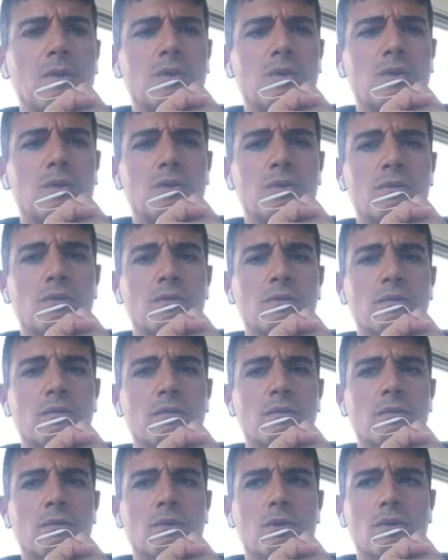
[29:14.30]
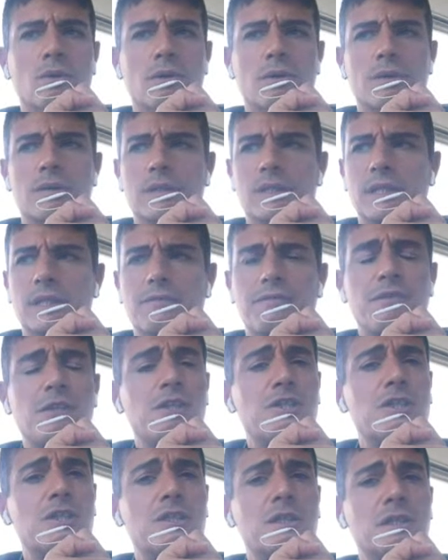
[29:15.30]
through more
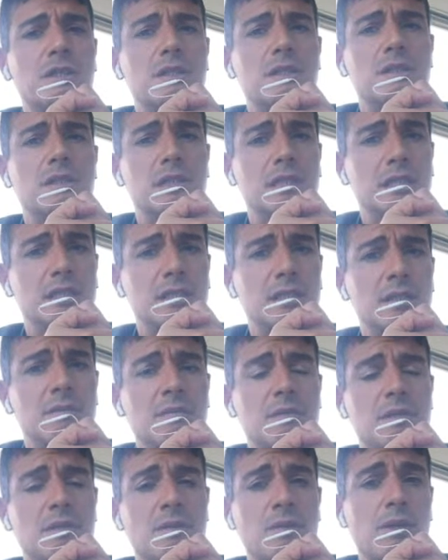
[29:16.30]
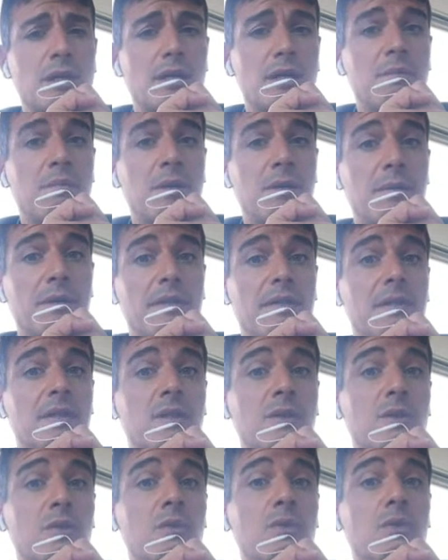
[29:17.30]
efficient systems. We are
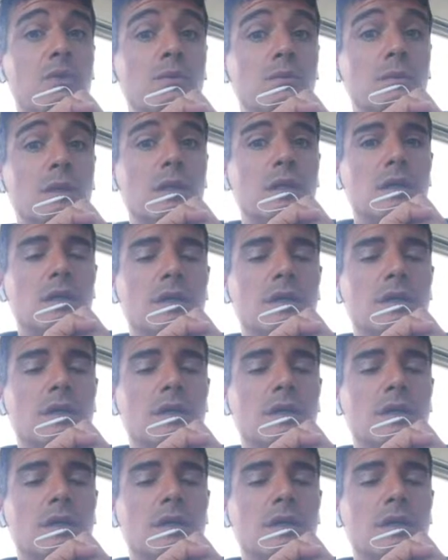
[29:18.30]
implementing new